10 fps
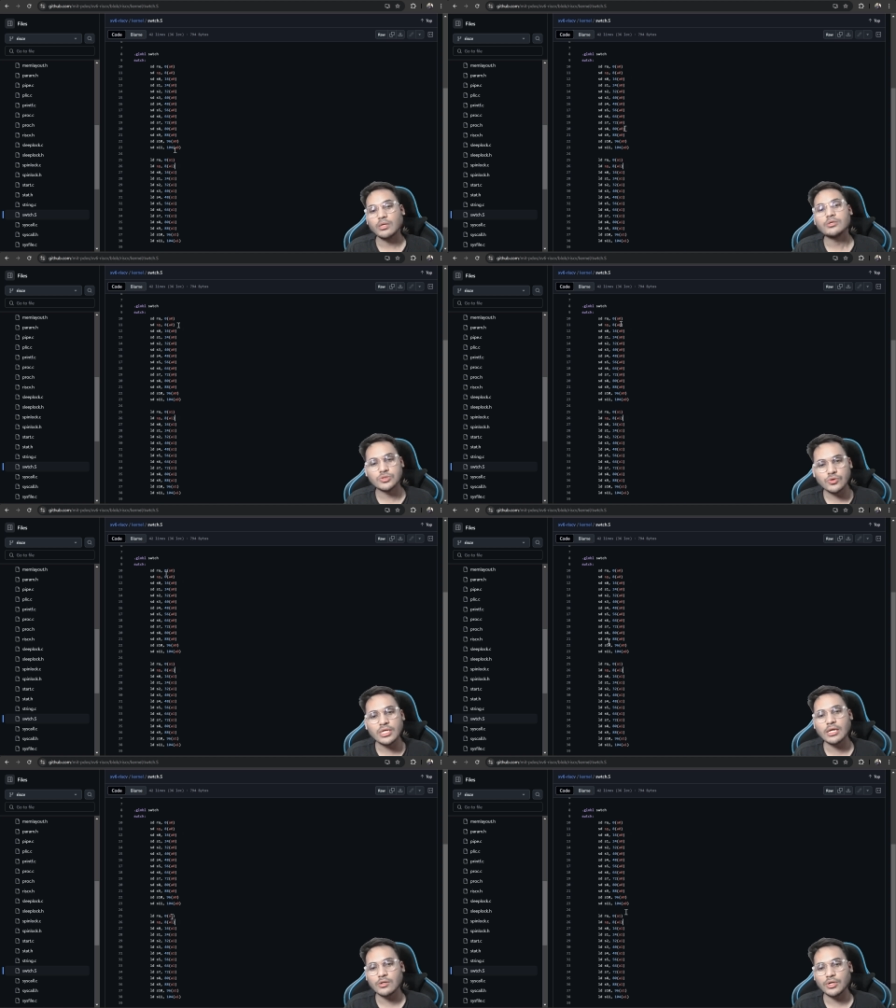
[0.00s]
storing
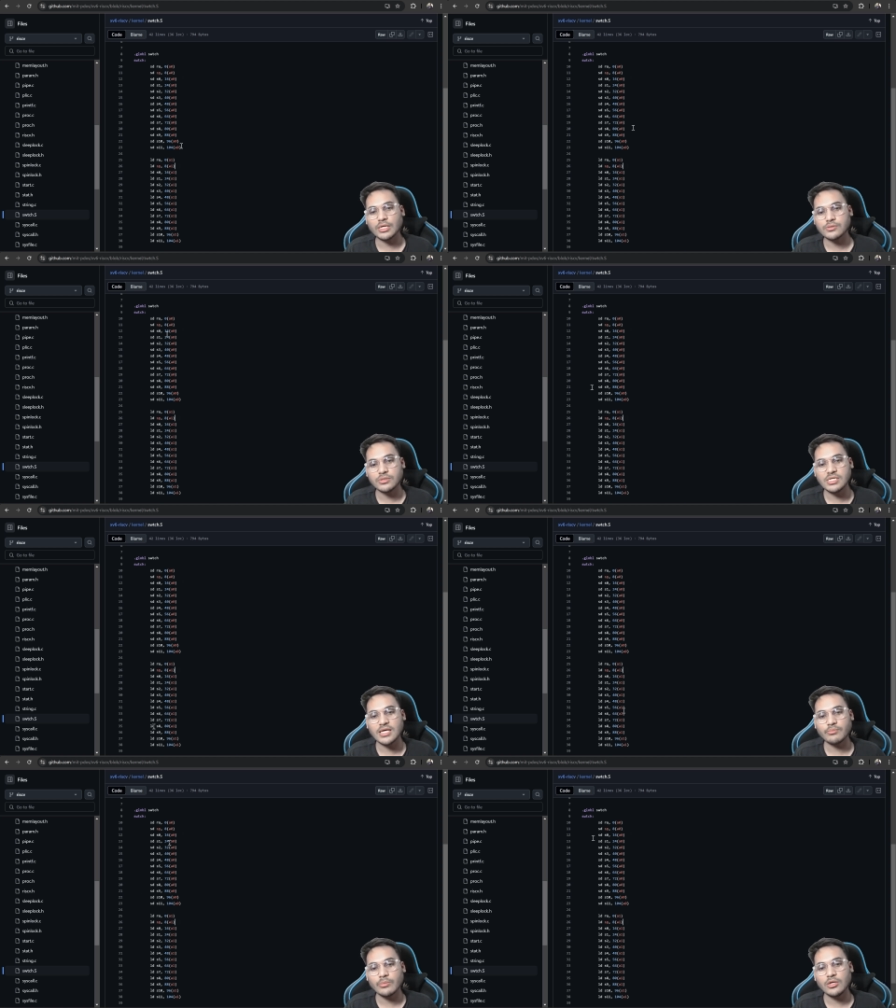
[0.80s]
and loading. So these are
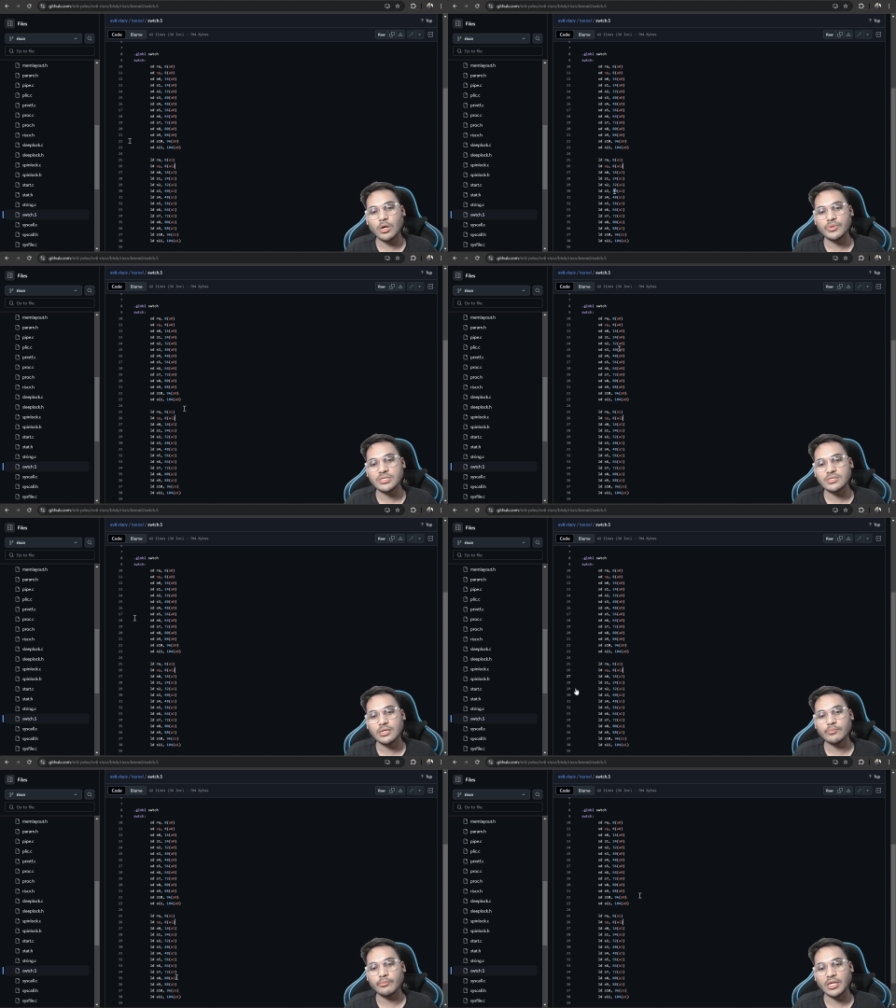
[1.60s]
memory operations
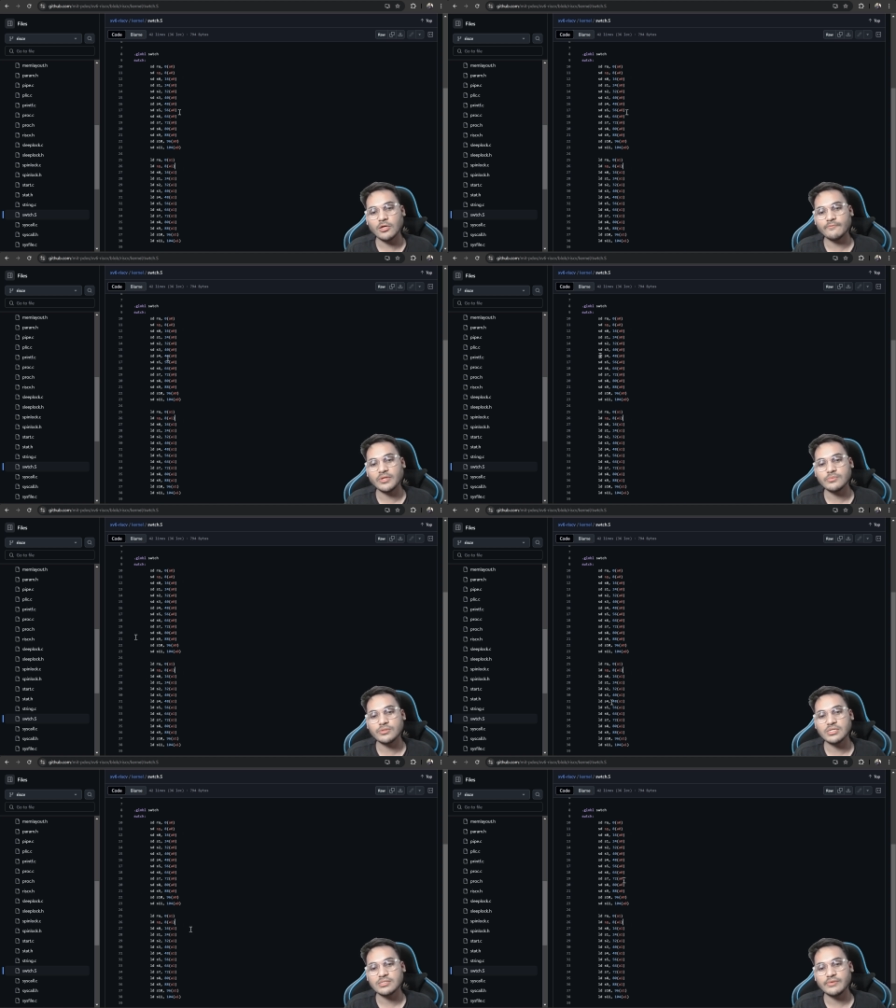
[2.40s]
and many of them, so
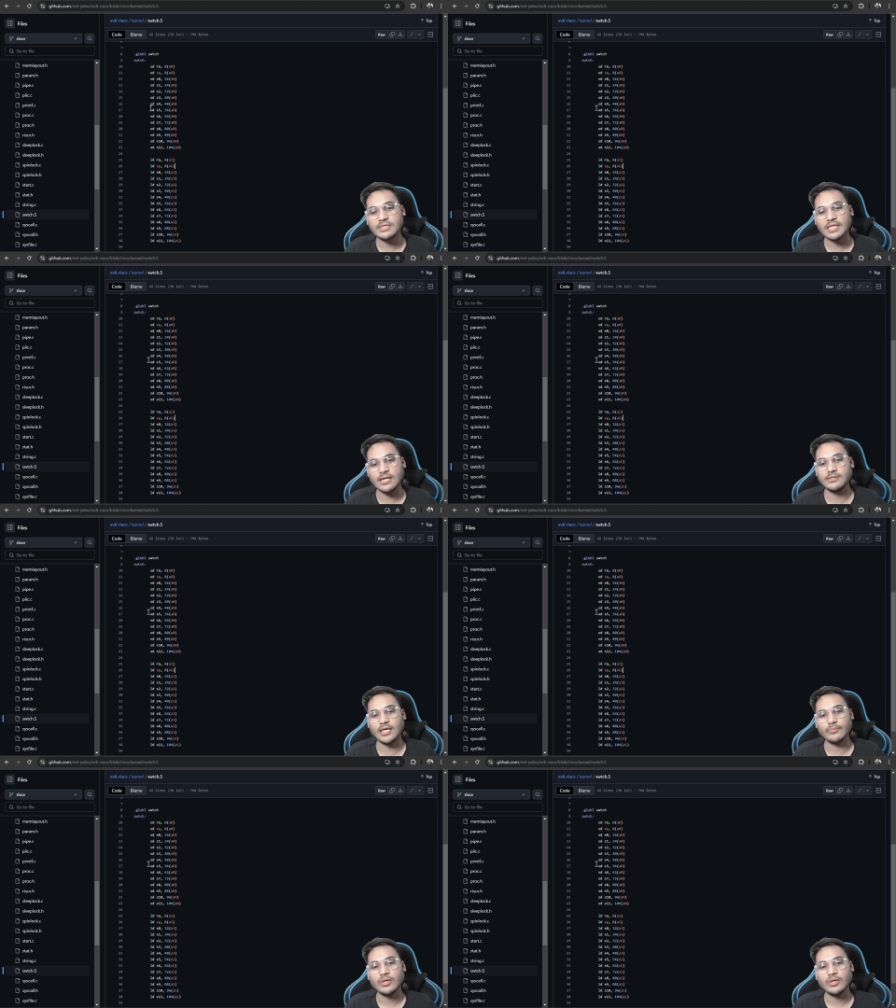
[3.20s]
this will take time.